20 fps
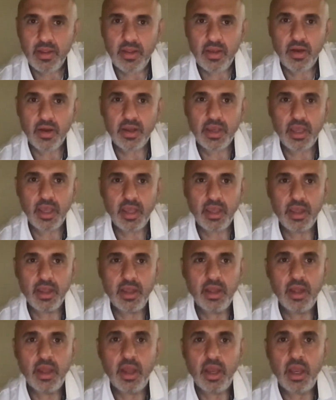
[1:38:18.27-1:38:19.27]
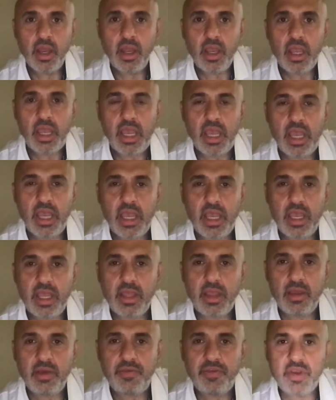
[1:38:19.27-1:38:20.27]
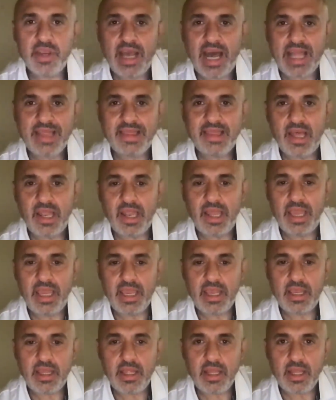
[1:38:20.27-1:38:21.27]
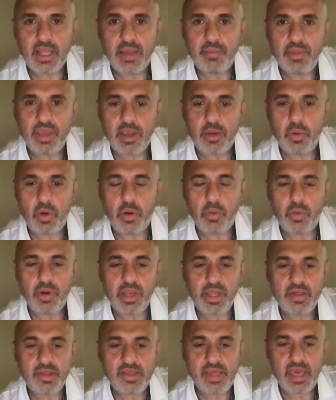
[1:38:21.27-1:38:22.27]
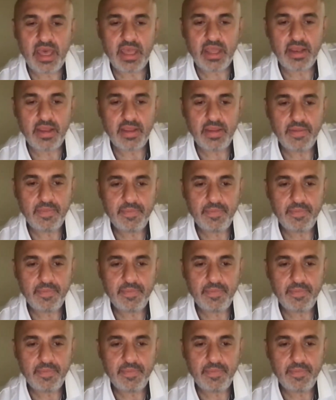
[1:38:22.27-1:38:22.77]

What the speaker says: Okay. If you got the link, let me quote what he said.